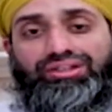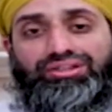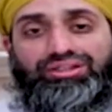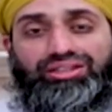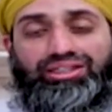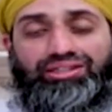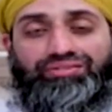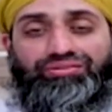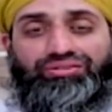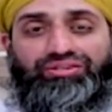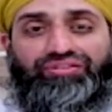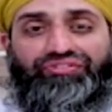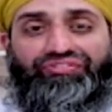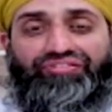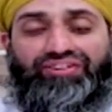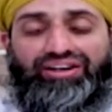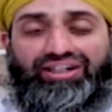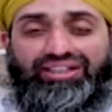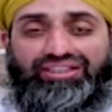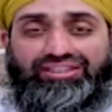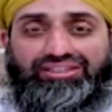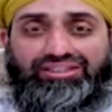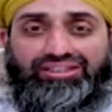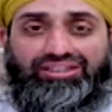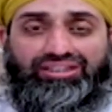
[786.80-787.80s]
they would
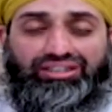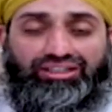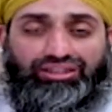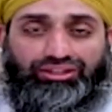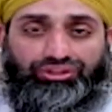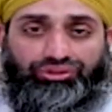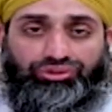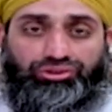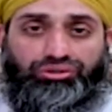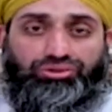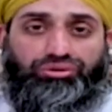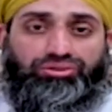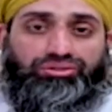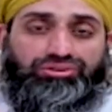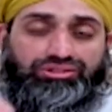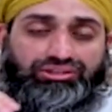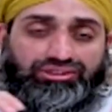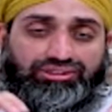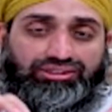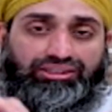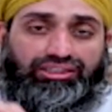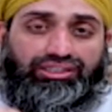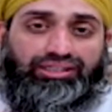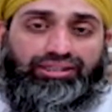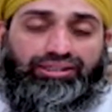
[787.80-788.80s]
find
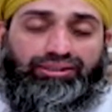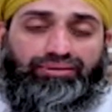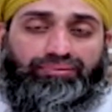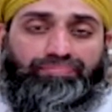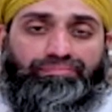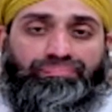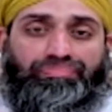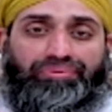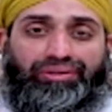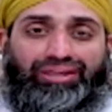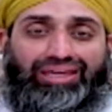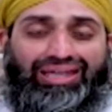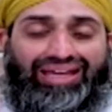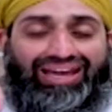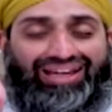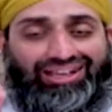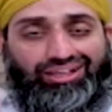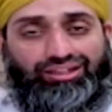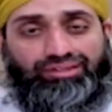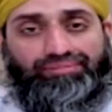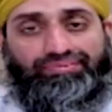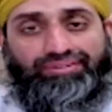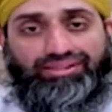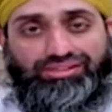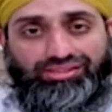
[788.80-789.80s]
those um,
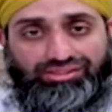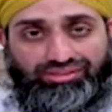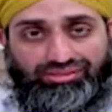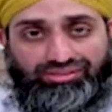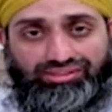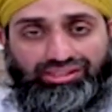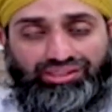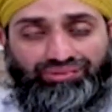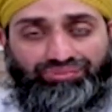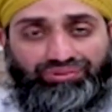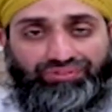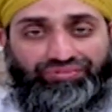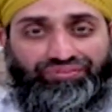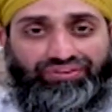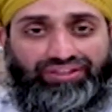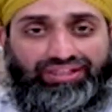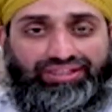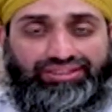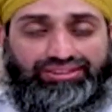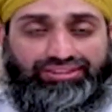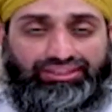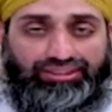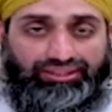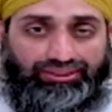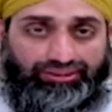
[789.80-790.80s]
elements, they would
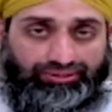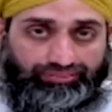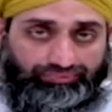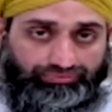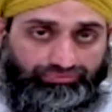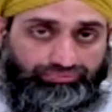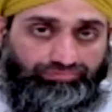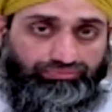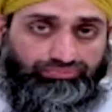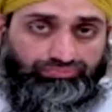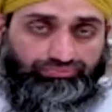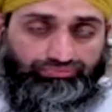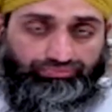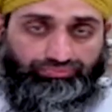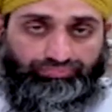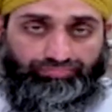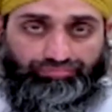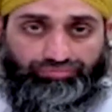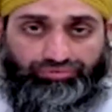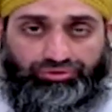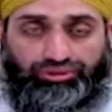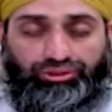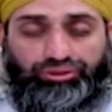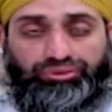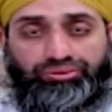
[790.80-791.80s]
find
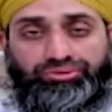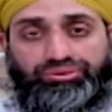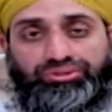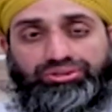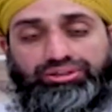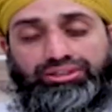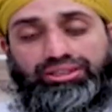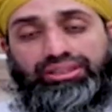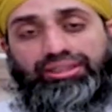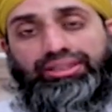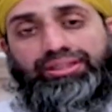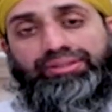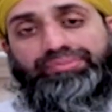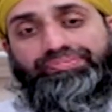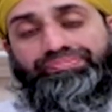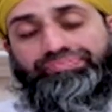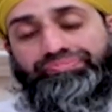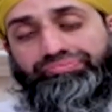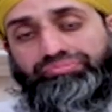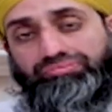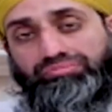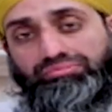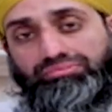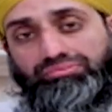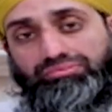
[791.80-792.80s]
those
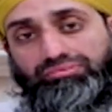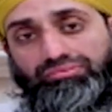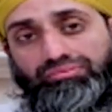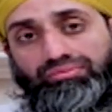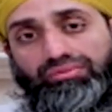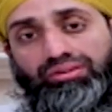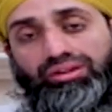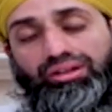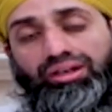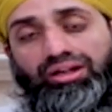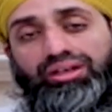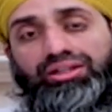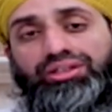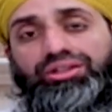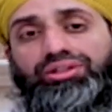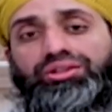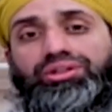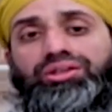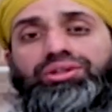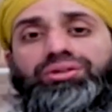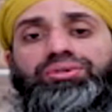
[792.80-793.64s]
um, you